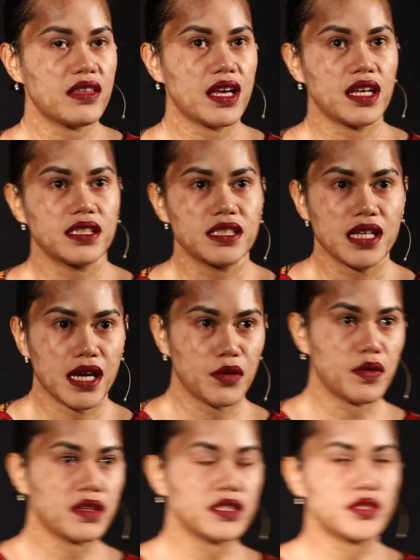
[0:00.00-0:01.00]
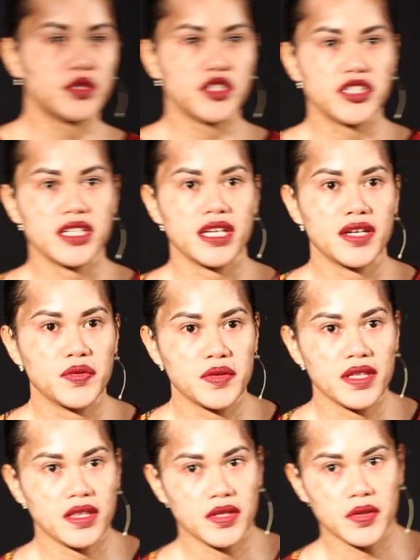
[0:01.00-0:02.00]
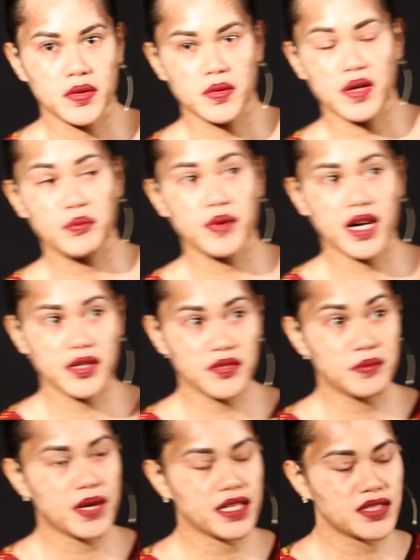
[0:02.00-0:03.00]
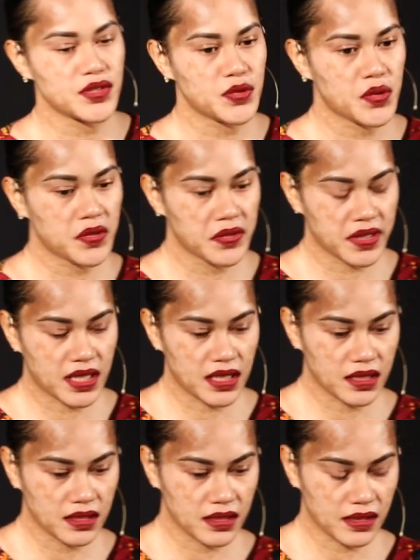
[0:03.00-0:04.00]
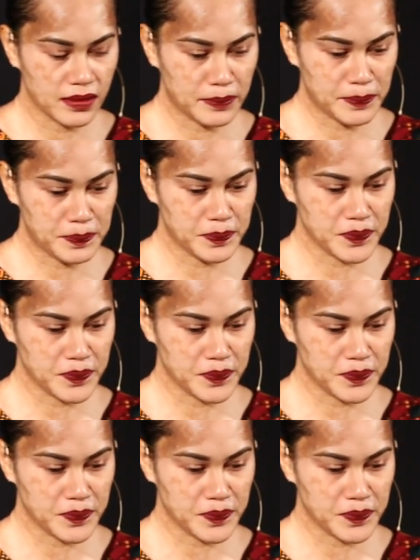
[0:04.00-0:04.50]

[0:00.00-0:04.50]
that, I wanted to share with you a part of my story on